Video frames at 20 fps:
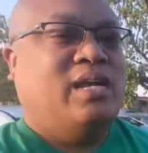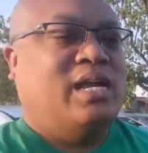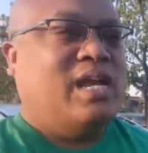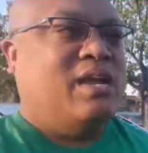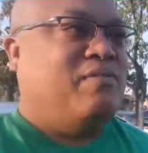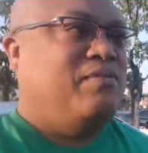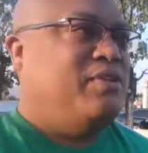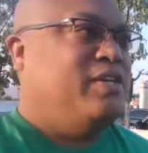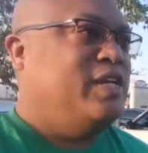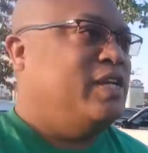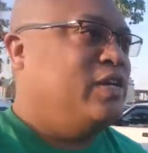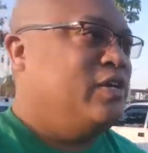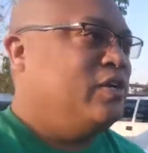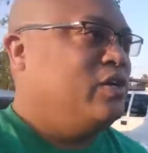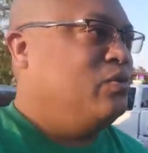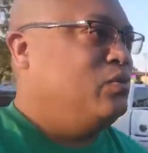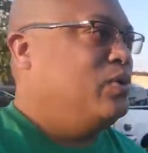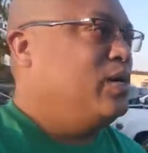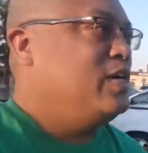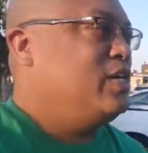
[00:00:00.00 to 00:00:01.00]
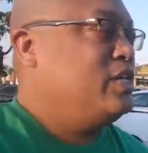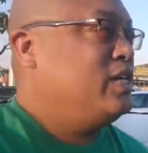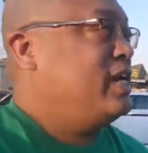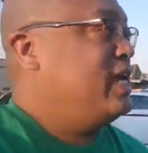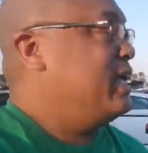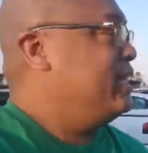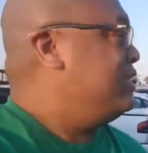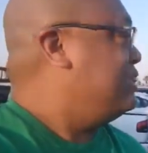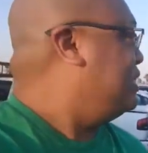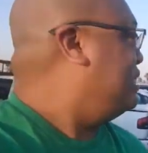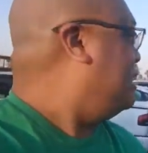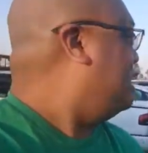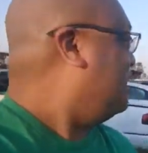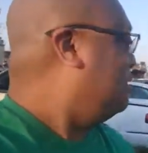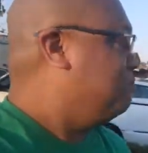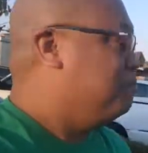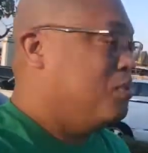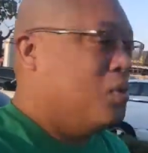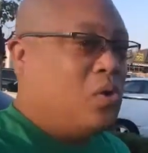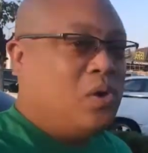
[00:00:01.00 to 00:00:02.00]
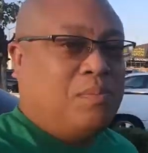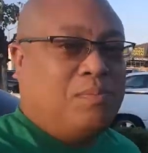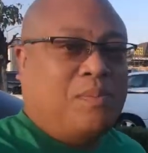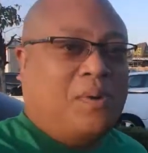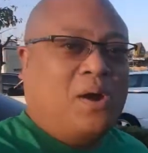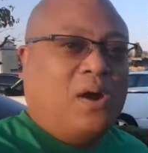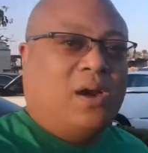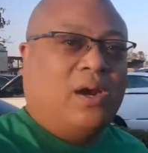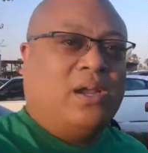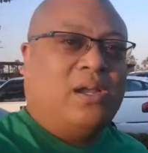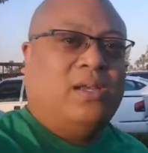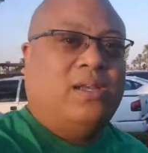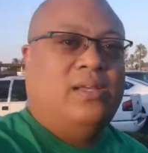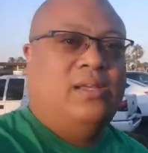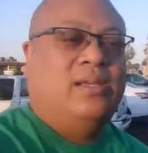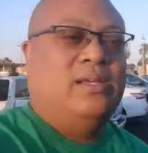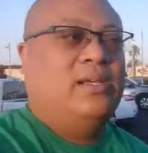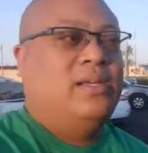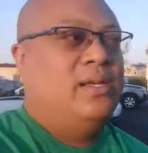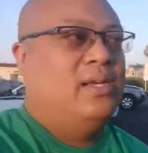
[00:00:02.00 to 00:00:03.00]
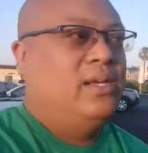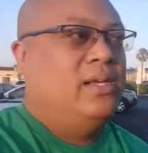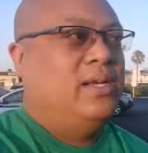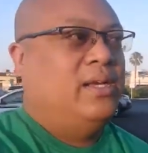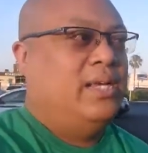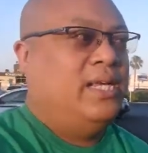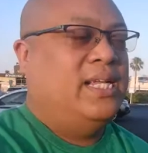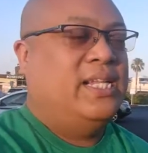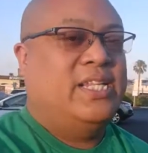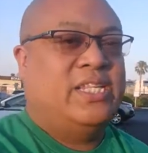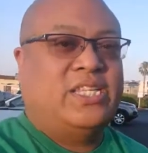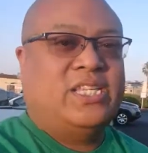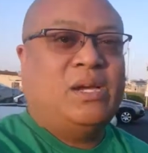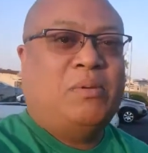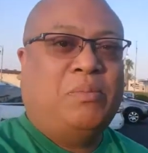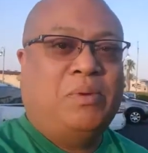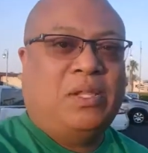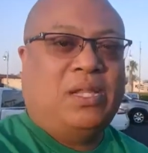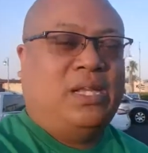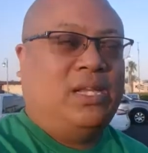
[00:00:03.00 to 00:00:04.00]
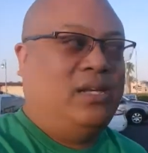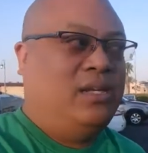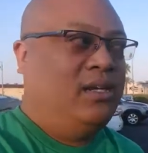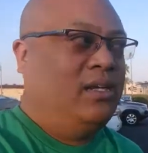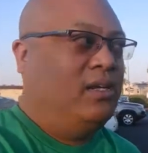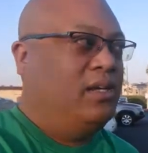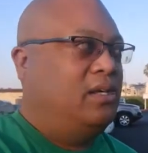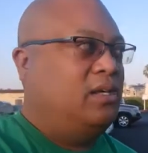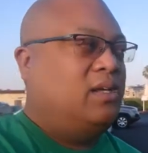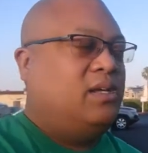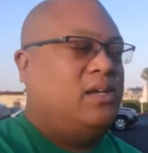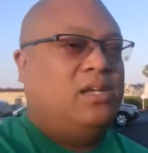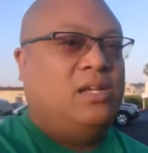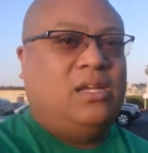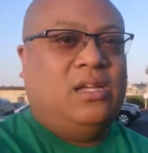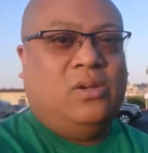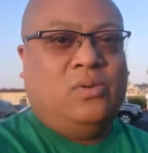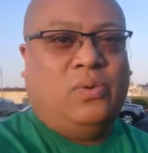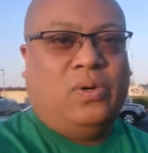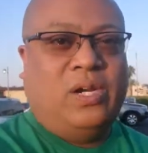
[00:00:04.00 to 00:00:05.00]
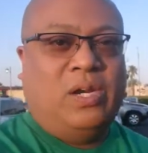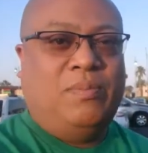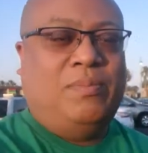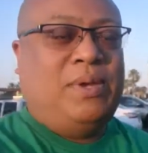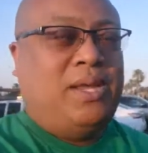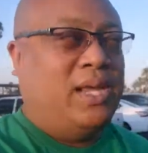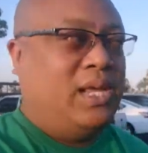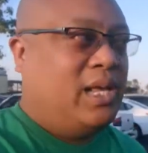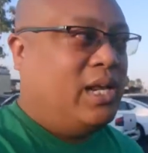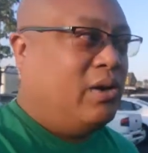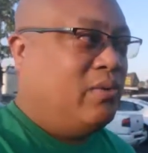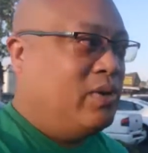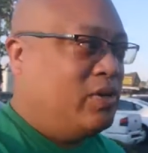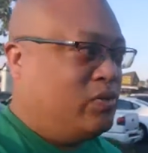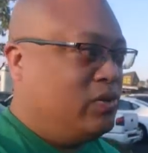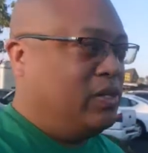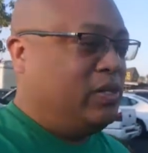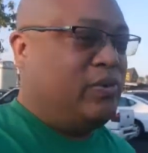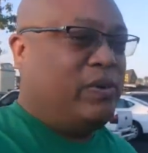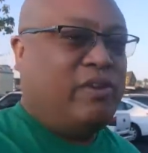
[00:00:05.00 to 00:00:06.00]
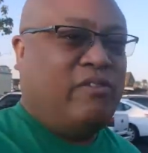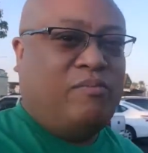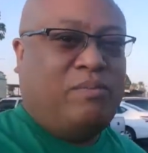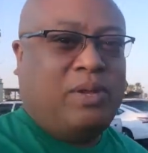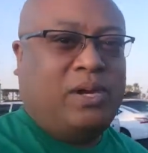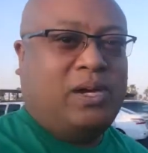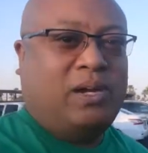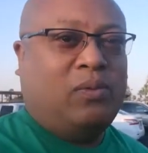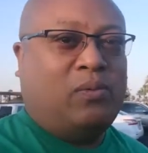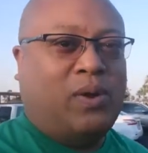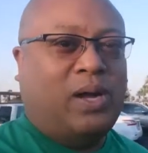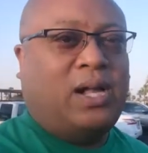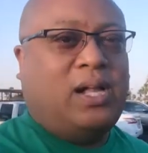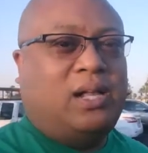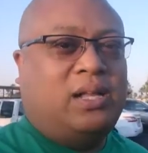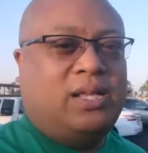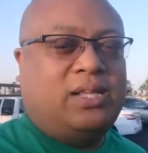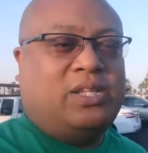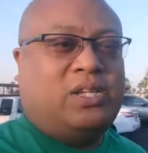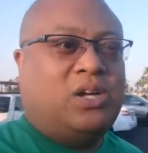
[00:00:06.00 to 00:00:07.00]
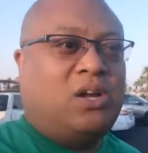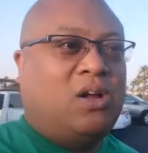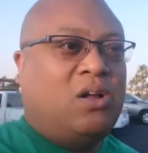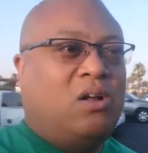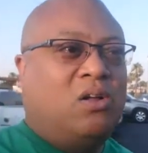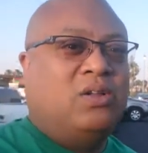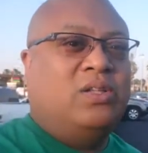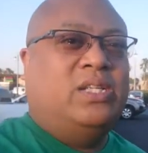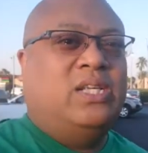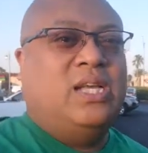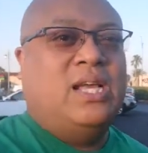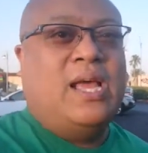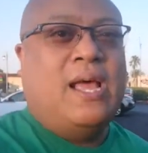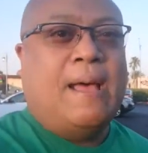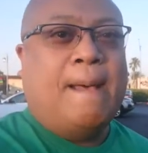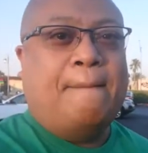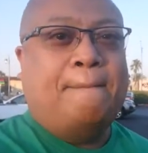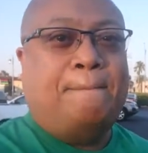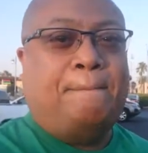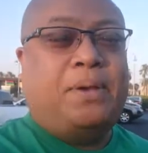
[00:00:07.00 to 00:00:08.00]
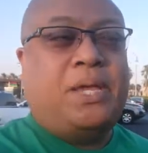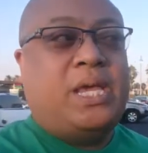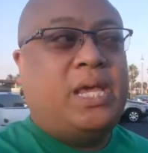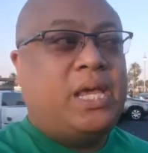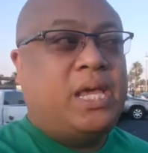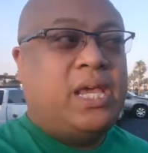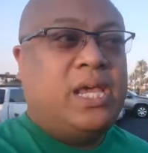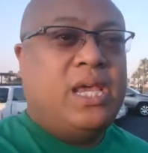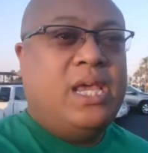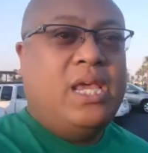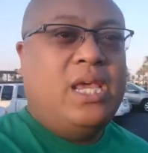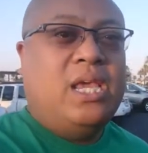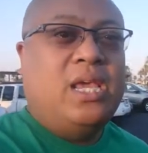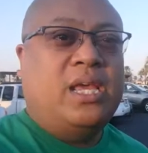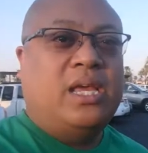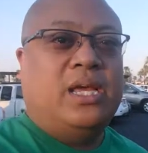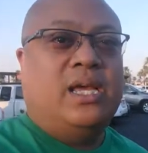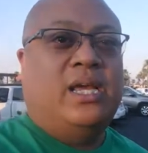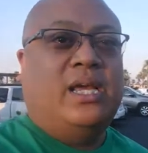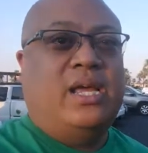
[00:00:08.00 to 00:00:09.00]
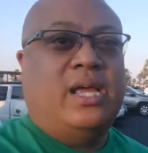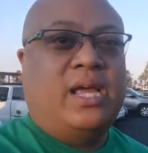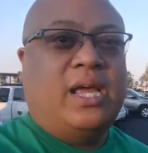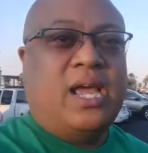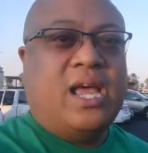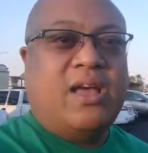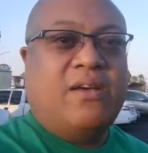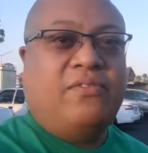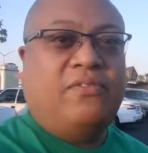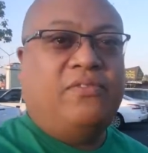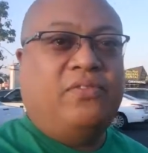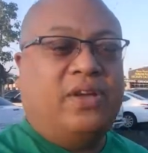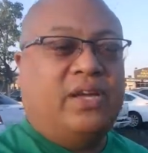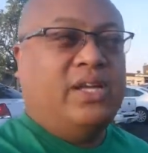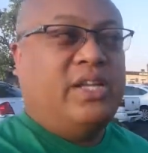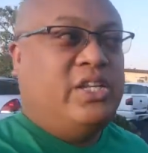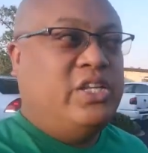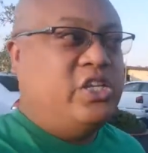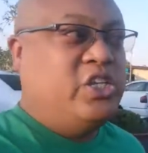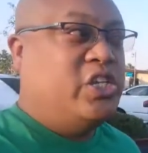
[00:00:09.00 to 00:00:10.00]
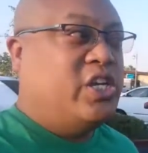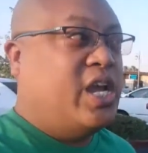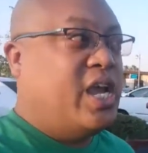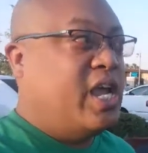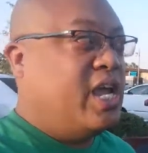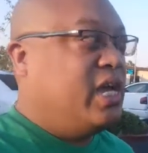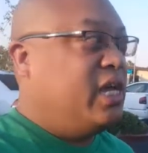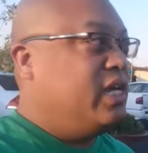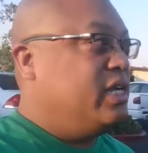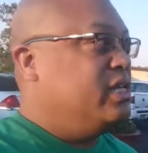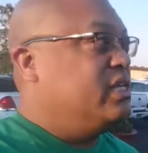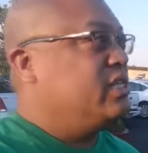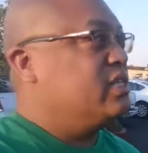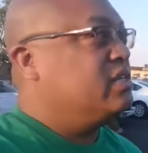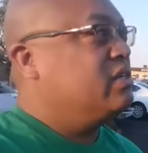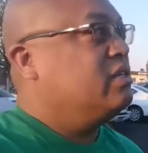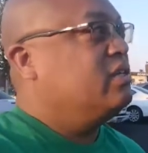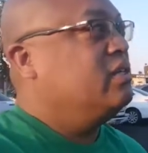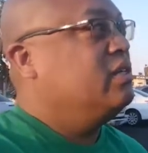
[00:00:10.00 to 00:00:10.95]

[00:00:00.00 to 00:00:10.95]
Having dinner. We're actually at Boca Park in Summerlin. We're gonna be at a restaurant that we haven't been in a while. It's called P.F. Chang's.